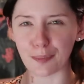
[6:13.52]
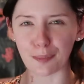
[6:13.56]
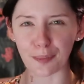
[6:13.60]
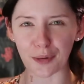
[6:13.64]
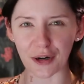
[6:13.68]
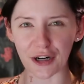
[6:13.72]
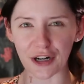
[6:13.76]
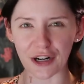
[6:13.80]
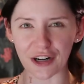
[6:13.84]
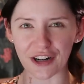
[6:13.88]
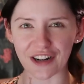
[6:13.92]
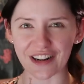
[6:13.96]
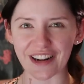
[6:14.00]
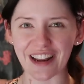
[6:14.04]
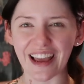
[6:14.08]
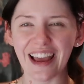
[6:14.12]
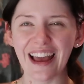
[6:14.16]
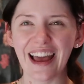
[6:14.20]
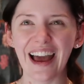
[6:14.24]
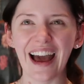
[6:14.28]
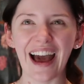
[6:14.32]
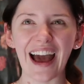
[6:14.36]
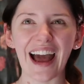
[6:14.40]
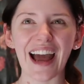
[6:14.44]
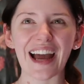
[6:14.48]
the burn.
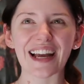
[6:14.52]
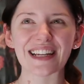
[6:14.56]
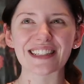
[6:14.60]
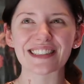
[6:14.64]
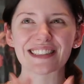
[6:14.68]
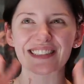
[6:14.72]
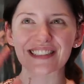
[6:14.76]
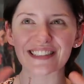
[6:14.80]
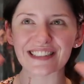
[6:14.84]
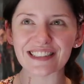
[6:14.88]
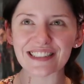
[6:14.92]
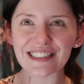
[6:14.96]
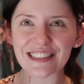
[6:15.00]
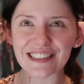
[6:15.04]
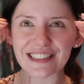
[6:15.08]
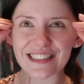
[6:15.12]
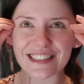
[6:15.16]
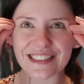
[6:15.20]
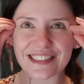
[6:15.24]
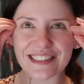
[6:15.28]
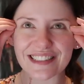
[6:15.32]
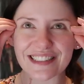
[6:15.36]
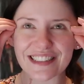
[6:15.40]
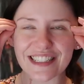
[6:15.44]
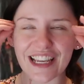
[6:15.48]
And
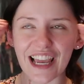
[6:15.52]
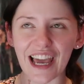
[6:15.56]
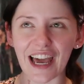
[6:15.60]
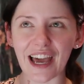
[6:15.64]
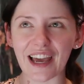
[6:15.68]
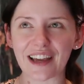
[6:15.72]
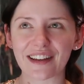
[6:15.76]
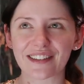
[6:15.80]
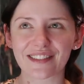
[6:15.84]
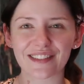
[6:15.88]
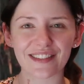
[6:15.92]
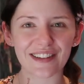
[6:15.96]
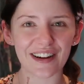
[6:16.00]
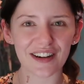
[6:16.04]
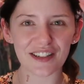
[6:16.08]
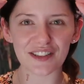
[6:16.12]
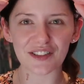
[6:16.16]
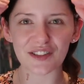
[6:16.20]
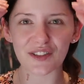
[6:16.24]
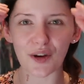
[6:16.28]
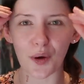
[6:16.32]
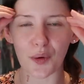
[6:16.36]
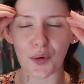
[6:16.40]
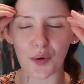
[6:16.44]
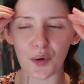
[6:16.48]
yeah, I
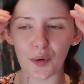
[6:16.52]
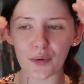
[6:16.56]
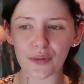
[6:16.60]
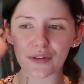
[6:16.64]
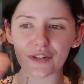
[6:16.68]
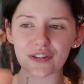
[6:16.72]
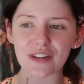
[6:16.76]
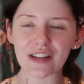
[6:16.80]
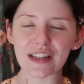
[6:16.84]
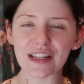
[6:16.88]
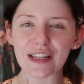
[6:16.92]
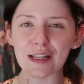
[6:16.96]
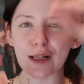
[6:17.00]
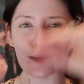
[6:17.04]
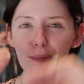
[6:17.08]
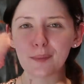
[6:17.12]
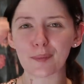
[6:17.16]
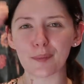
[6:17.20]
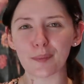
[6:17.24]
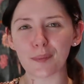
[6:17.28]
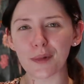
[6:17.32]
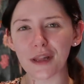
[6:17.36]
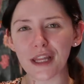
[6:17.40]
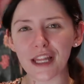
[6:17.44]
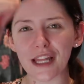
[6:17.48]
don't know, there's a
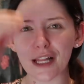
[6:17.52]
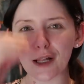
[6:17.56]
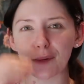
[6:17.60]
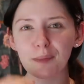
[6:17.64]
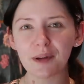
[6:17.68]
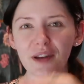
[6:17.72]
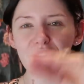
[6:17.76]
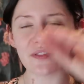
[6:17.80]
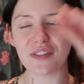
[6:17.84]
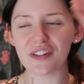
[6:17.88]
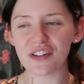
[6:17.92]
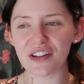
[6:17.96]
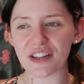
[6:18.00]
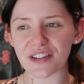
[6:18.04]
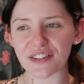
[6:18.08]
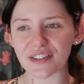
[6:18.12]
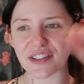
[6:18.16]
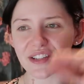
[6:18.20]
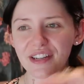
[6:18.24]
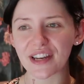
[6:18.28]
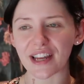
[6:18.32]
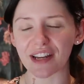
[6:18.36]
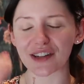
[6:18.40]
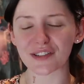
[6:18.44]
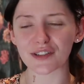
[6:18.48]
little bit of a
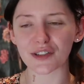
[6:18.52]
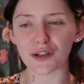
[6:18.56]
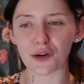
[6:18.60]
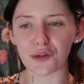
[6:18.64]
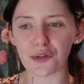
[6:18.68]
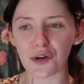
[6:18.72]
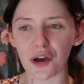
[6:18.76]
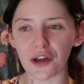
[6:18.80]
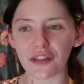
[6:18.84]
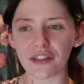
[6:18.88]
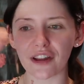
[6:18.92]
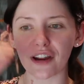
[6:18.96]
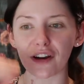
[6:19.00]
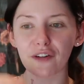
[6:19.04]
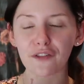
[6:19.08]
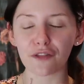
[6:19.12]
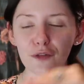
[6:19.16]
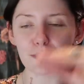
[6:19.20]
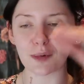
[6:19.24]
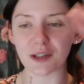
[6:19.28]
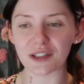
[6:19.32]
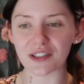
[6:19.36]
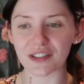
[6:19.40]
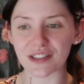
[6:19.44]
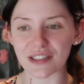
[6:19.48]
disconnect going on there
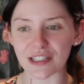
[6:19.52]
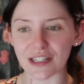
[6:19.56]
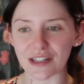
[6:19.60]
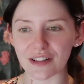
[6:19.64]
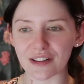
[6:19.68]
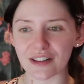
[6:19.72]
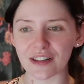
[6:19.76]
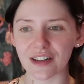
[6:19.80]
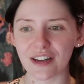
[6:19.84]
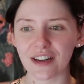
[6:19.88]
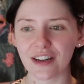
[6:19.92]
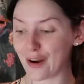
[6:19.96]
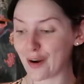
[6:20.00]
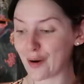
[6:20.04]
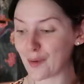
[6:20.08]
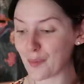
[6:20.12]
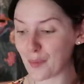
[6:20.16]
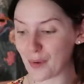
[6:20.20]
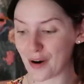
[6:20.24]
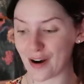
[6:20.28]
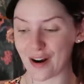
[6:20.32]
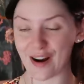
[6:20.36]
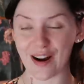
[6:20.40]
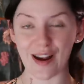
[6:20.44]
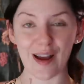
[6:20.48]
for me still. There
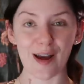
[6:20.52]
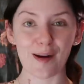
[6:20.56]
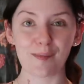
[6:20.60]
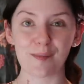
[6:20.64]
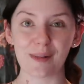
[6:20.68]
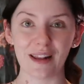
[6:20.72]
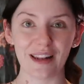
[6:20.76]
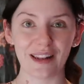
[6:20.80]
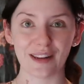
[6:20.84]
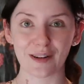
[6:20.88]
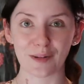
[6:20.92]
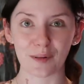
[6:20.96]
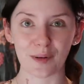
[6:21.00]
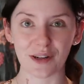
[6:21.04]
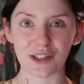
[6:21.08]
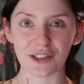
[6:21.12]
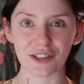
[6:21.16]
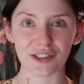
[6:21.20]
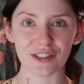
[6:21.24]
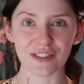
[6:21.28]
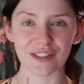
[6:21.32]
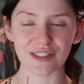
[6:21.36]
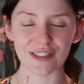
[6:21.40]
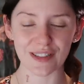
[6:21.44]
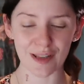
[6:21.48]
were a million
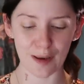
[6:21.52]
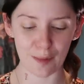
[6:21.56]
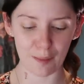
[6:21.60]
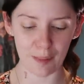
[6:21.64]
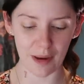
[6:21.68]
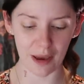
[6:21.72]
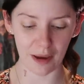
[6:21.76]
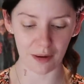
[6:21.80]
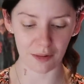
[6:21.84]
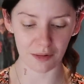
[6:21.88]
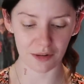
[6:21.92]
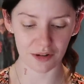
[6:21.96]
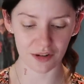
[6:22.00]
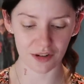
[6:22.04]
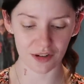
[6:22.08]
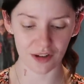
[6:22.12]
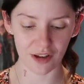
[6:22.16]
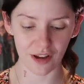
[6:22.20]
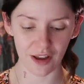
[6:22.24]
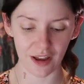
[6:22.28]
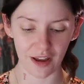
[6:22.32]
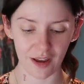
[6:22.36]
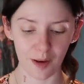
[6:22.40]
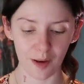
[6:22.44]
questions about